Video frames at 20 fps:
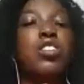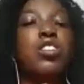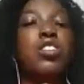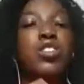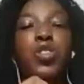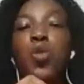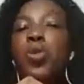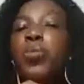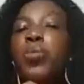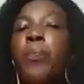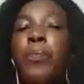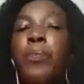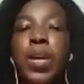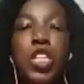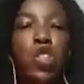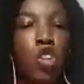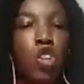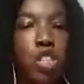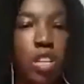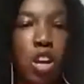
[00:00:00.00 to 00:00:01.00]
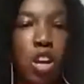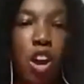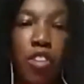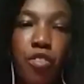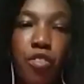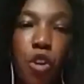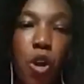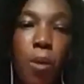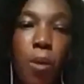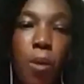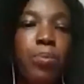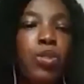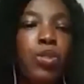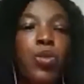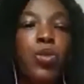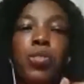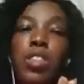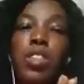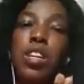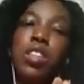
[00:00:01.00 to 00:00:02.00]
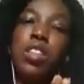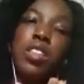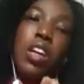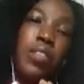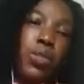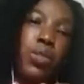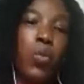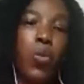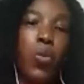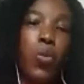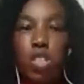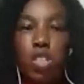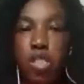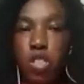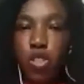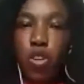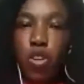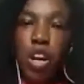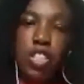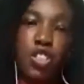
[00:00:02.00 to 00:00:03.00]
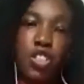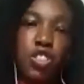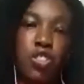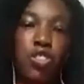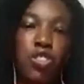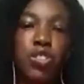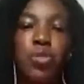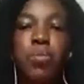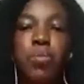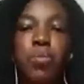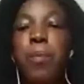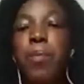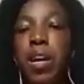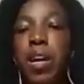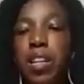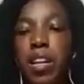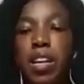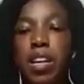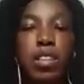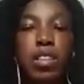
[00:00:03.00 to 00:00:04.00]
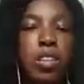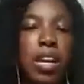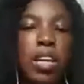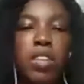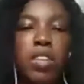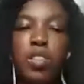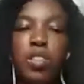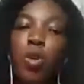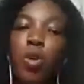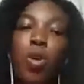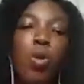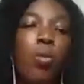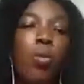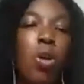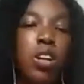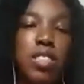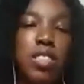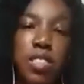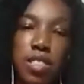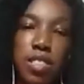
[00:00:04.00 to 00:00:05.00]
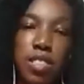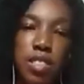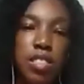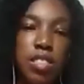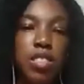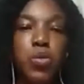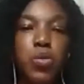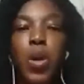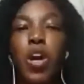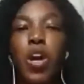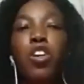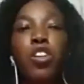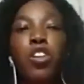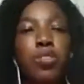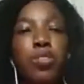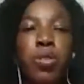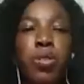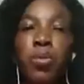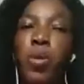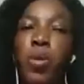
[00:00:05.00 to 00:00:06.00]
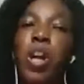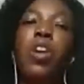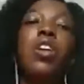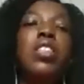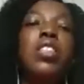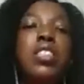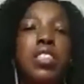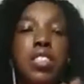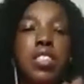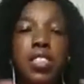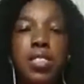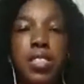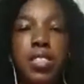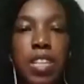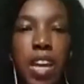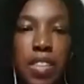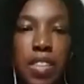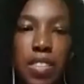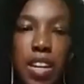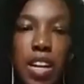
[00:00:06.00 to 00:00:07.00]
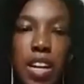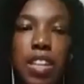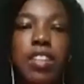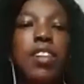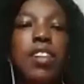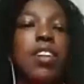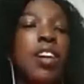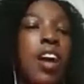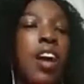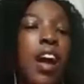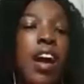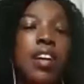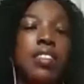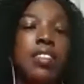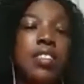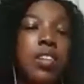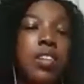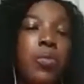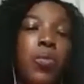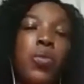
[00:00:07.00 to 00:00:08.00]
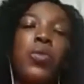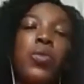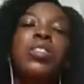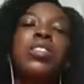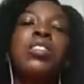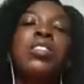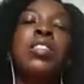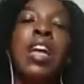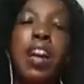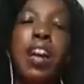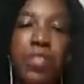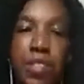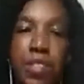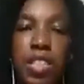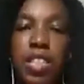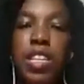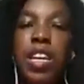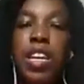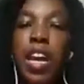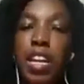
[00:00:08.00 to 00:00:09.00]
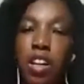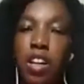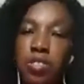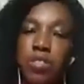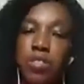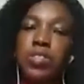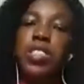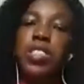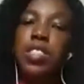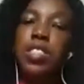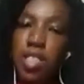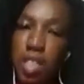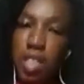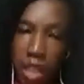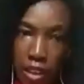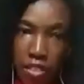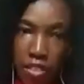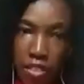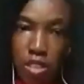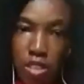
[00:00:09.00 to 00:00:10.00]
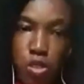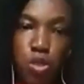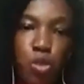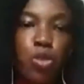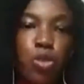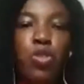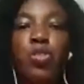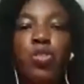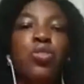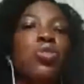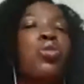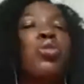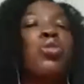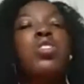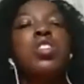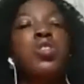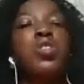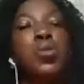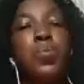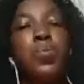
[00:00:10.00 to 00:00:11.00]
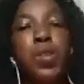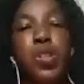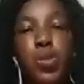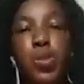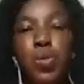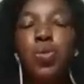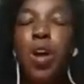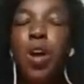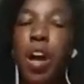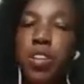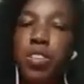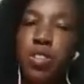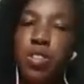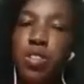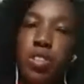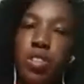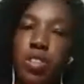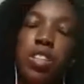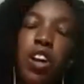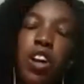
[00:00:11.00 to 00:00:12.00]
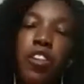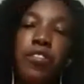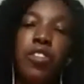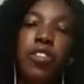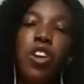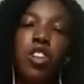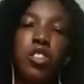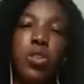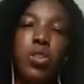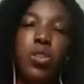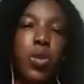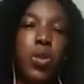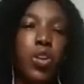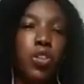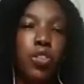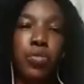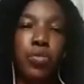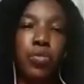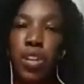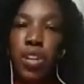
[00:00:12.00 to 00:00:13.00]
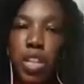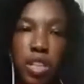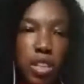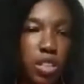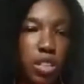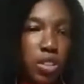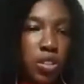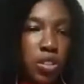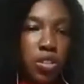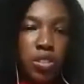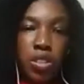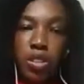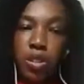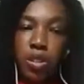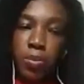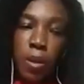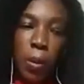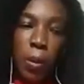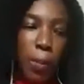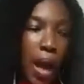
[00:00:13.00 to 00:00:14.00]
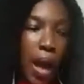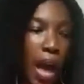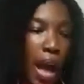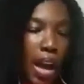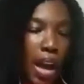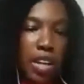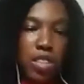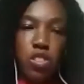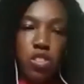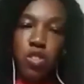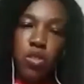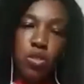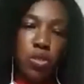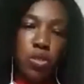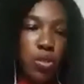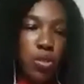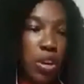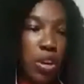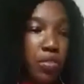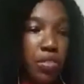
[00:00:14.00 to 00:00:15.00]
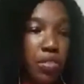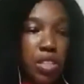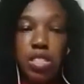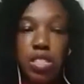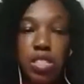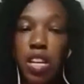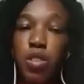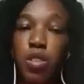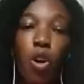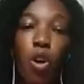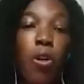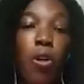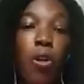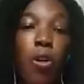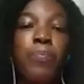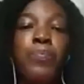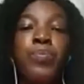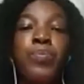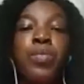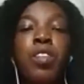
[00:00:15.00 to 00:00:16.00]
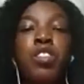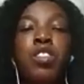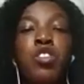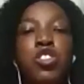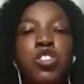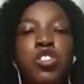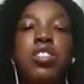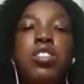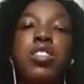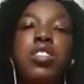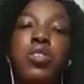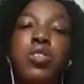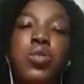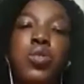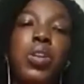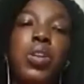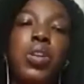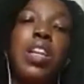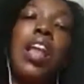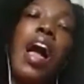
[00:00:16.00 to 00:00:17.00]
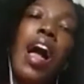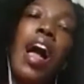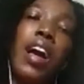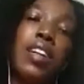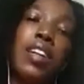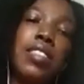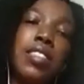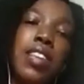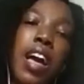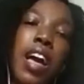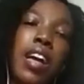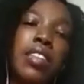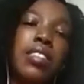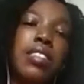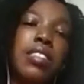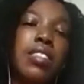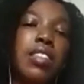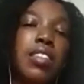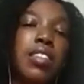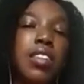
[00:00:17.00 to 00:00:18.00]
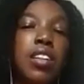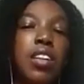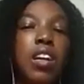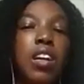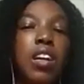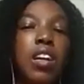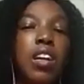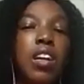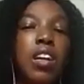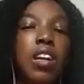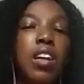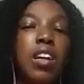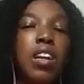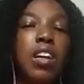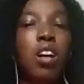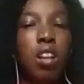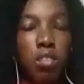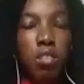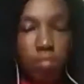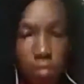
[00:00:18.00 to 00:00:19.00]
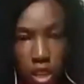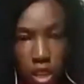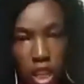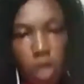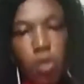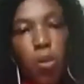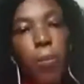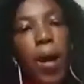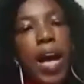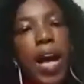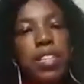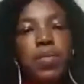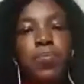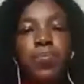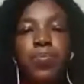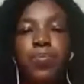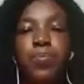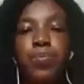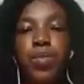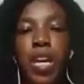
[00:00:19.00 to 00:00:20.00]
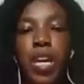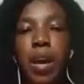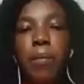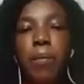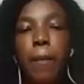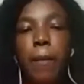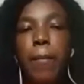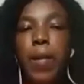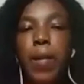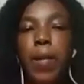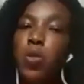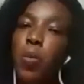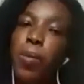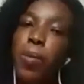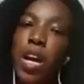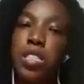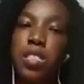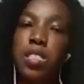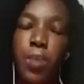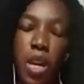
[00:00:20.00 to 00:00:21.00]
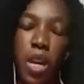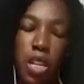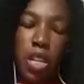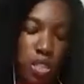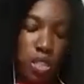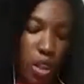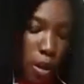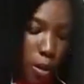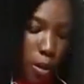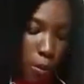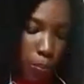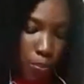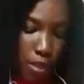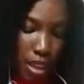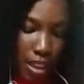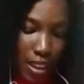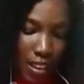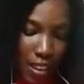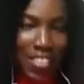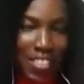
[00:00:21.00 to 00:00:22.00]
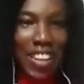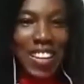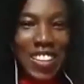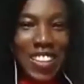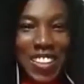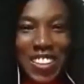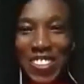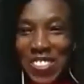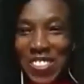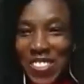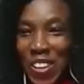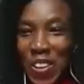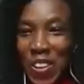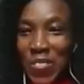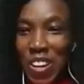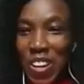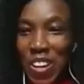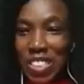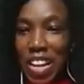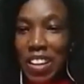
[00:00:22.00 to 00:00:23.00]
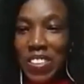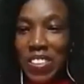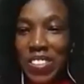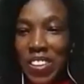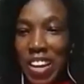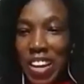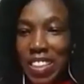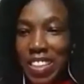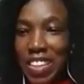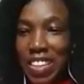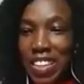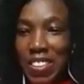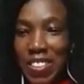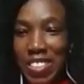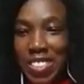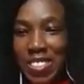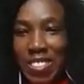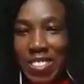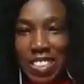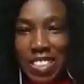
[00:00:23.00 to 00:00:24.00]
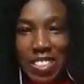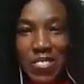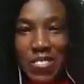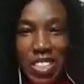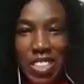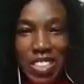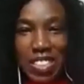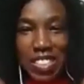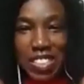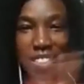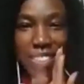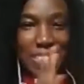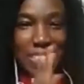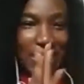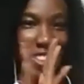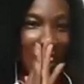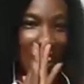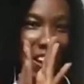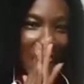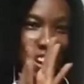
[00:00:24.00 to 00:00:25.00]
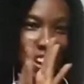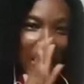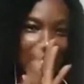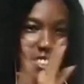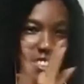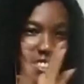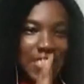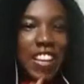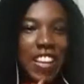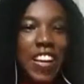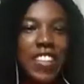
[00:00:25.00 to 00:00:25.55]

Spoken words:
Don't beat yourself up. Don't think that the world is crashing on you. Remember, like the whole world is in this. We're all in this together, and we'll definitely get out of this together. So you don't need to be too hard on yourself. So when you're feeling the pangs, the cravings and all, you just need to relax, and it'll pass. Yeah, it'll pass by. So thank you so much. I don't know. I think it was 20 minutes on the dot.